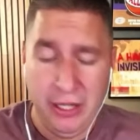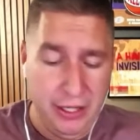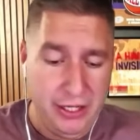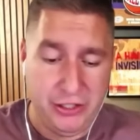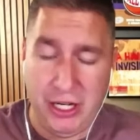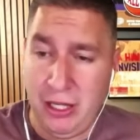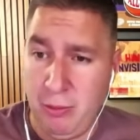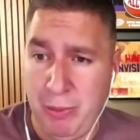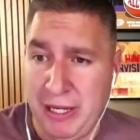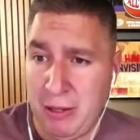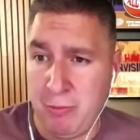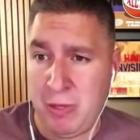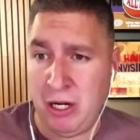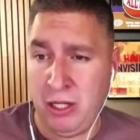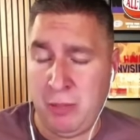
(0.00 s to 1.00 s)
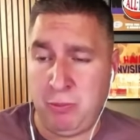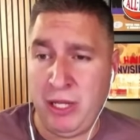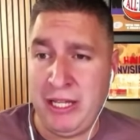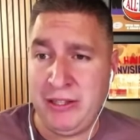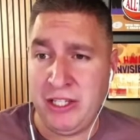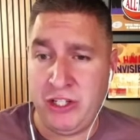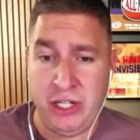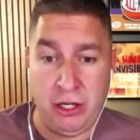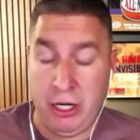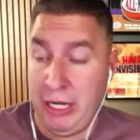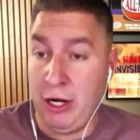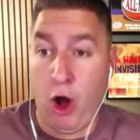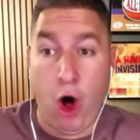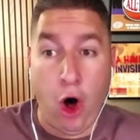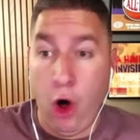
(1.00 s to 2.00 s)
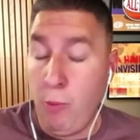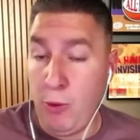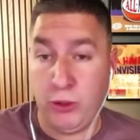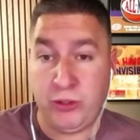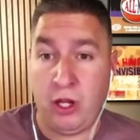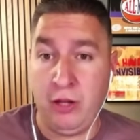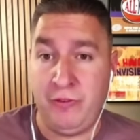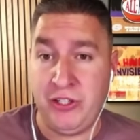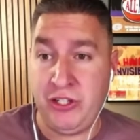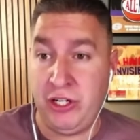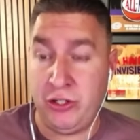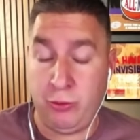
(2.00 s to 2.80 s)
Jalen Pickett barely played this year, and almost all of his